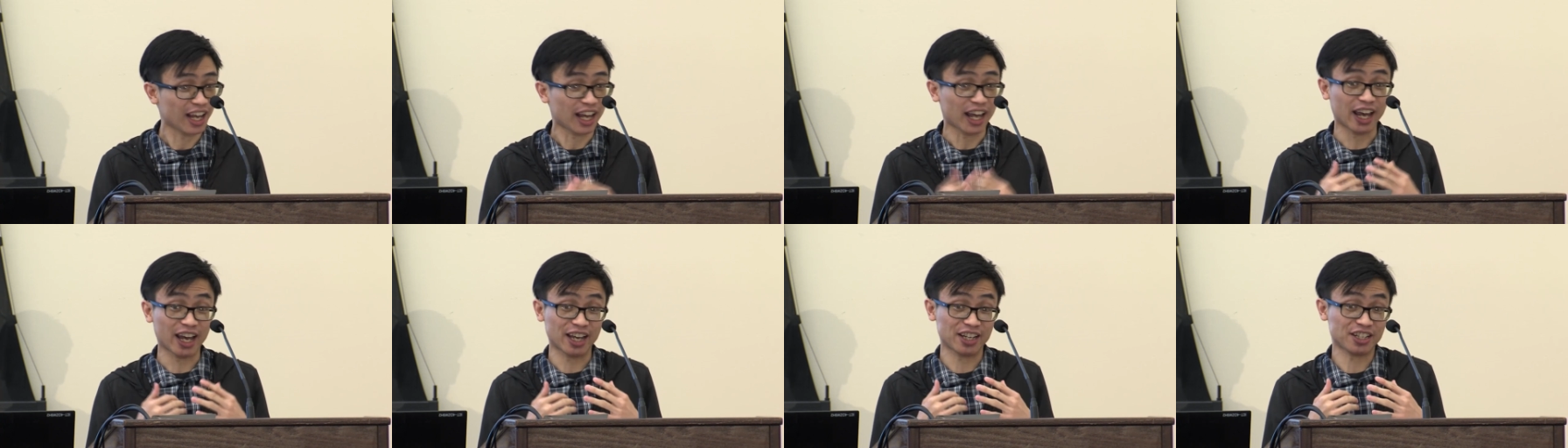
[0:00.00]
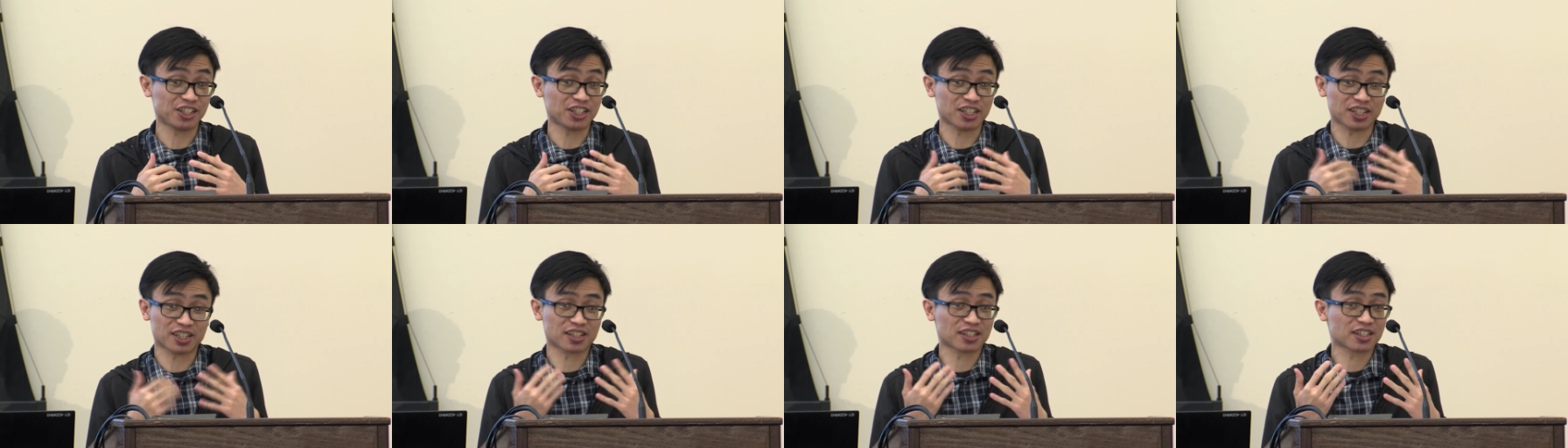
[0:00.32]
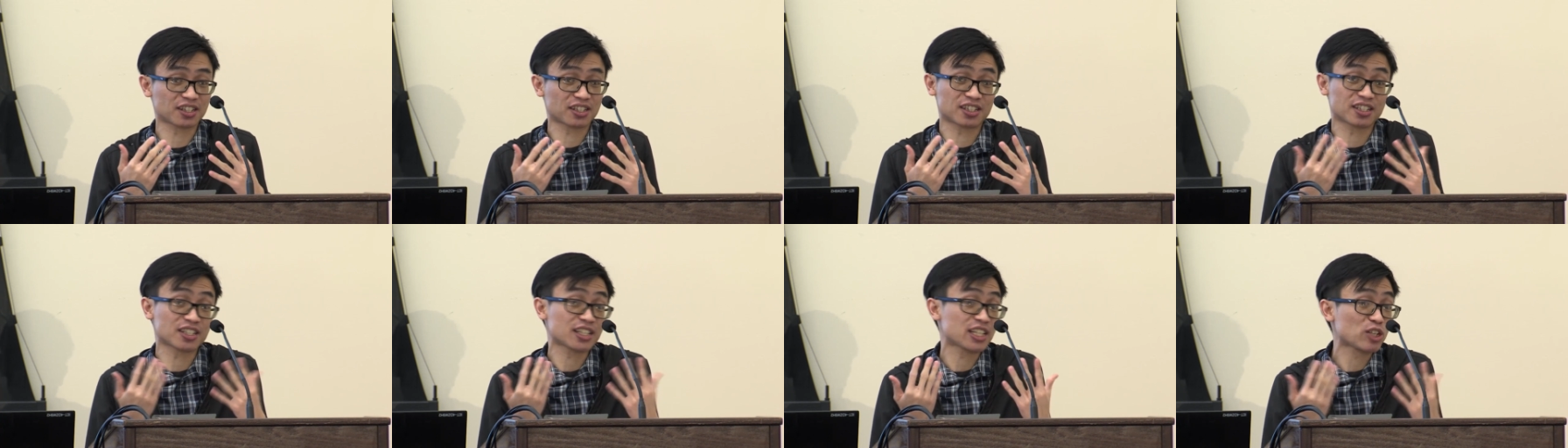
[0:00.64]
and
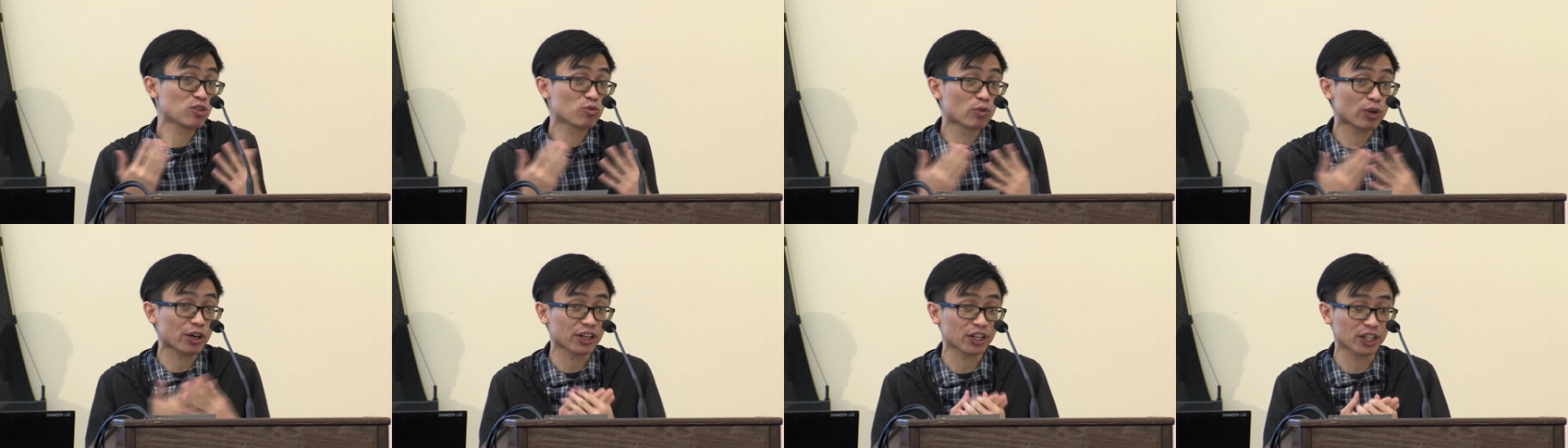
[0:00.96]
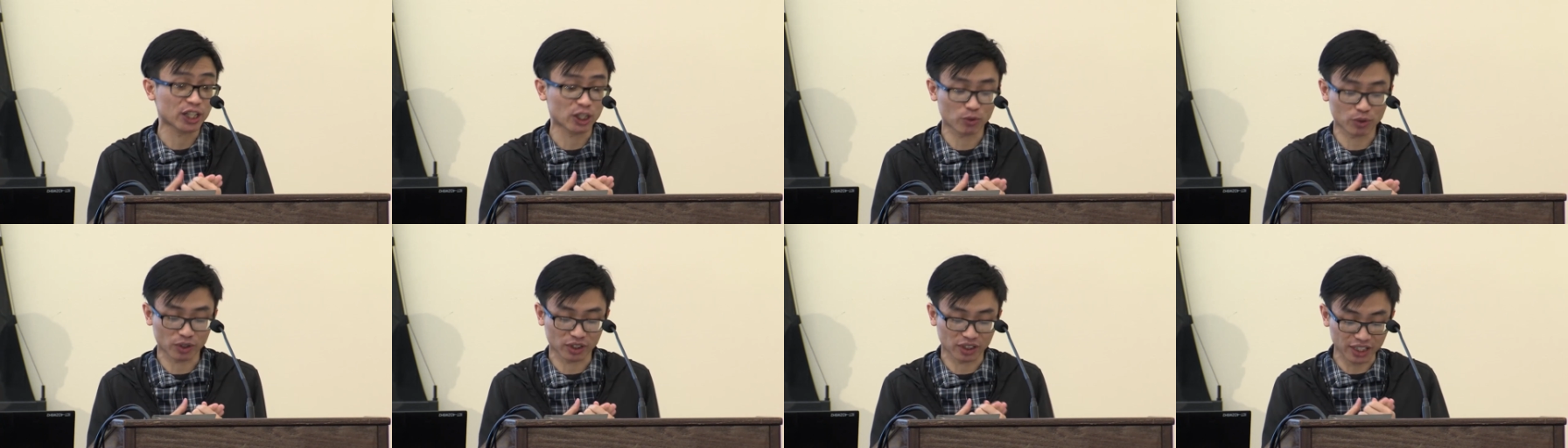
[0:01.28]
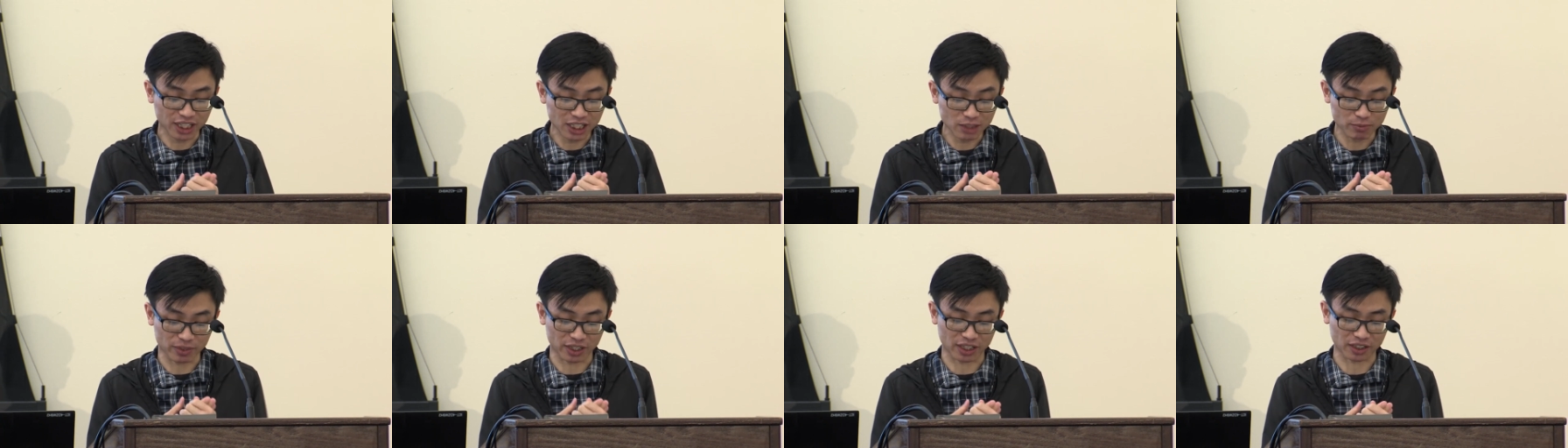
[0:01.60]
just see where it would
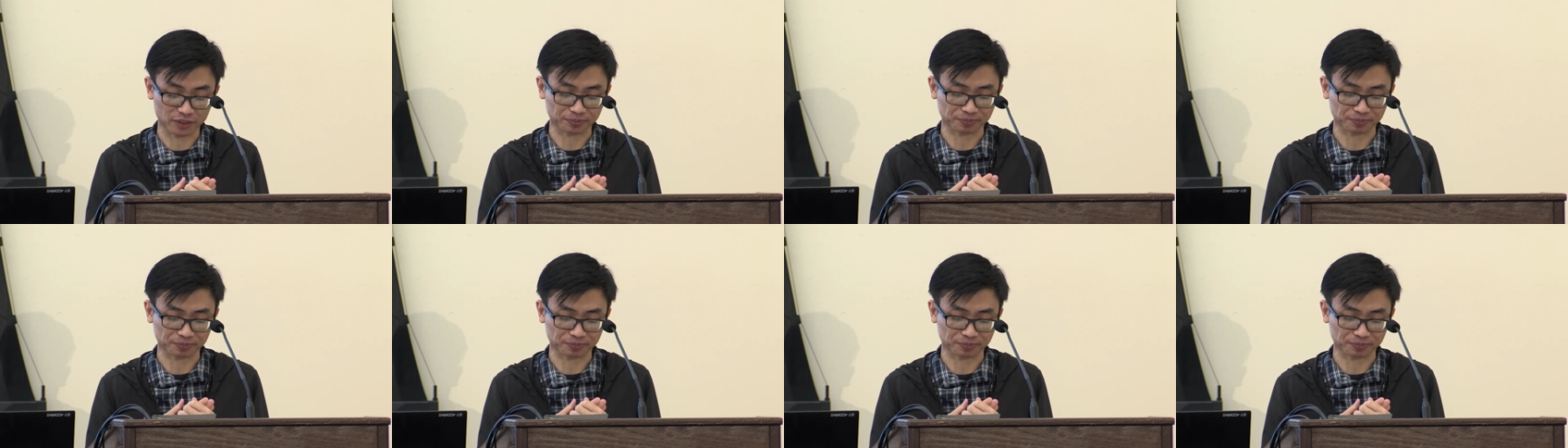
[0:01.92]
lead me.